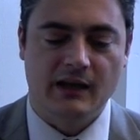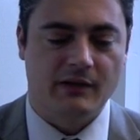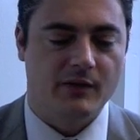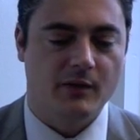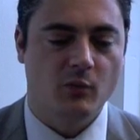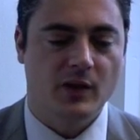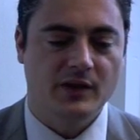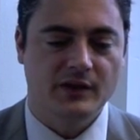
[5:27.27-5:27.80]
And
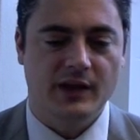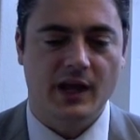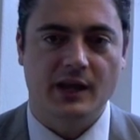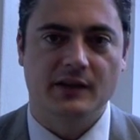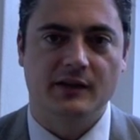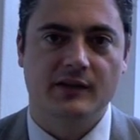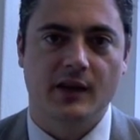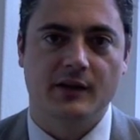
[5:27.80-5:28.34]
then one day
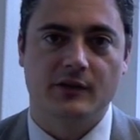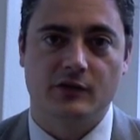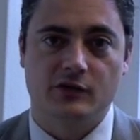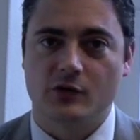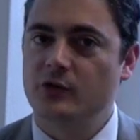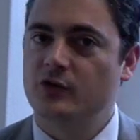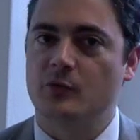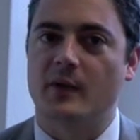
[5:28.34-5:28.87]
I decided to
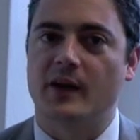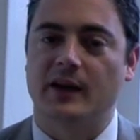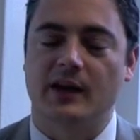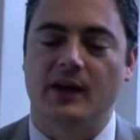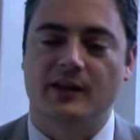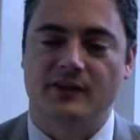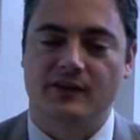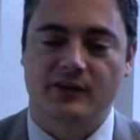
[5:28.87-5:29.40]
show it to my
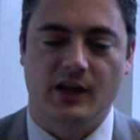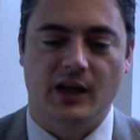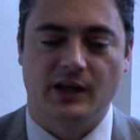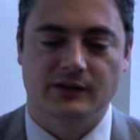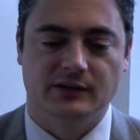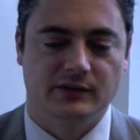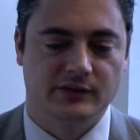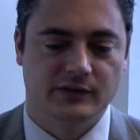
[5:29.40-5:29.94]
class,
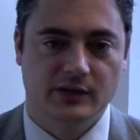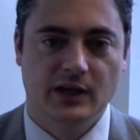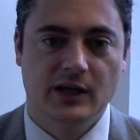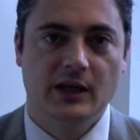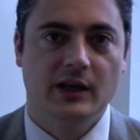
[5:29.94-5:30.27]
and